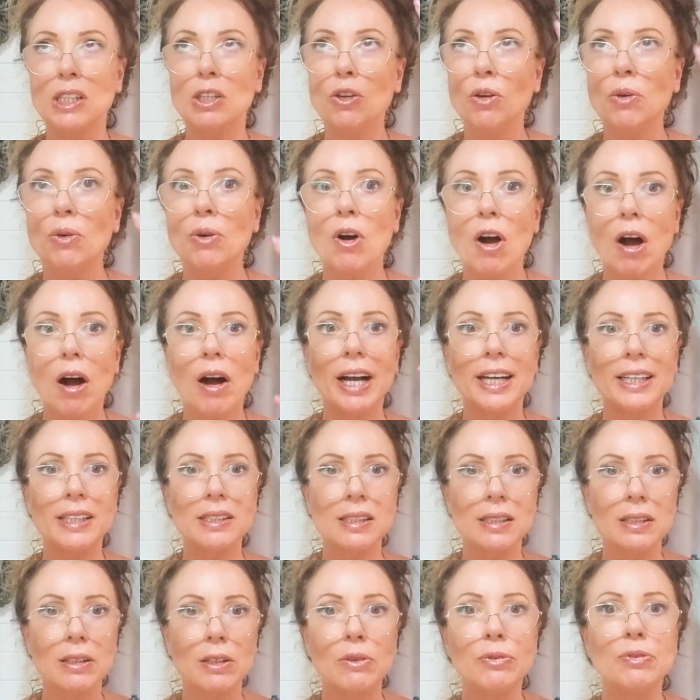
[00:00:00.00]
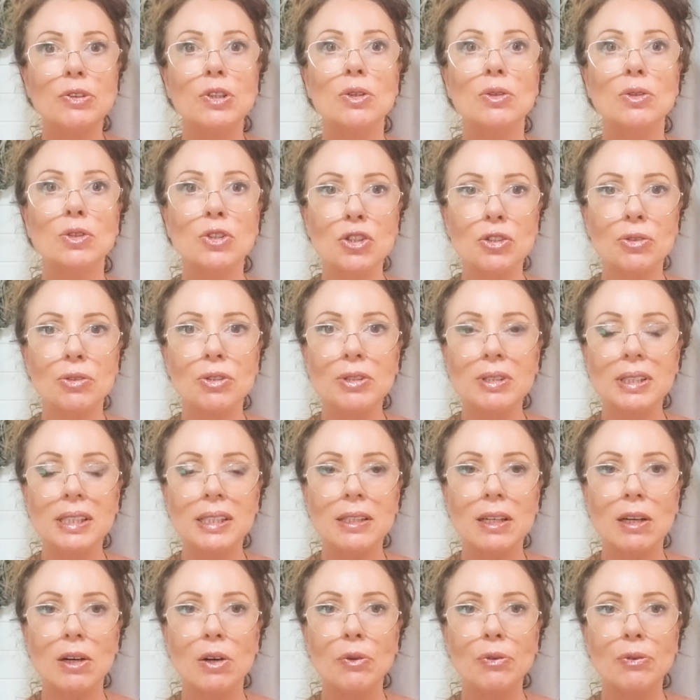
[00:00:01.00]
your higher self, your true
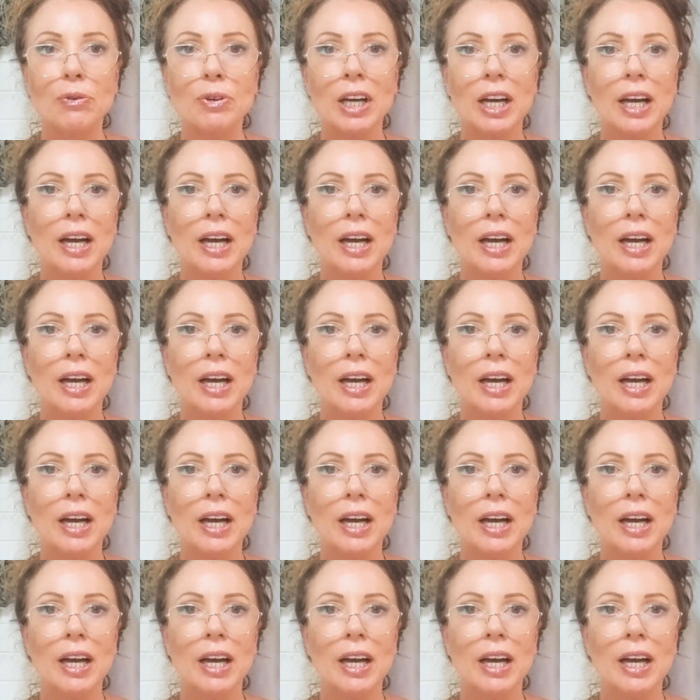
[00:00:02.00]
self.